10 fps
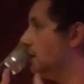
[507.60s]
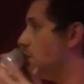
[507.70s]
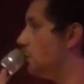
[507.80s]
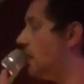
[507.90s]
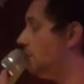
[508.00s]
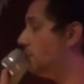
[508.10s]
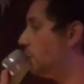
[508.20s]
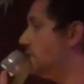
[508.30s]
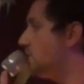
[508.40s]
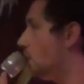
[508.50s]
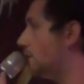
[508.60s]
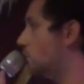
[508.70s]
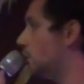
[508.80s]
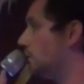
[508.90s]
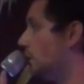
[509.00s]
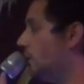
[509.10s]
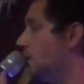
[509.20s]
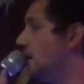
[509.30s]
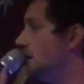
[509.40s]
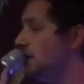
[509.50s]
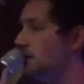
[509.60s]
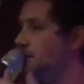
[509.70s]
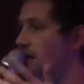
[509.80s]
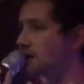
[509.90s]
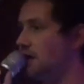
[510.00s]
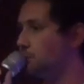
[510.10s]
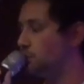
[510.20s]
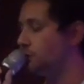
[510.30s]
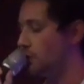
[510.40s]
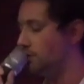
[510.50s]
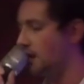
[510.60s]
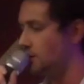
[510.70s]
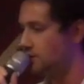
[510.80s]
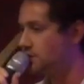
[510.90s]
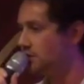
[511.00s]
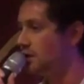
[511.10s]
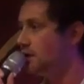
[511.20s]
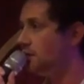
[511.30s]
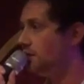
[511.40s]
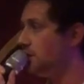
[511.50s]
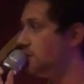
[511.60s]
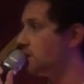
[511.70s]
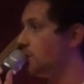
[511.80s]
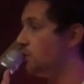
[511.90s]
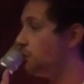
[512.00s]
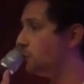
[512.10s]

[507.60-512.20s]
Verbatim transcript: in the lab for a bit more than one year. If they adapt to different diets, they become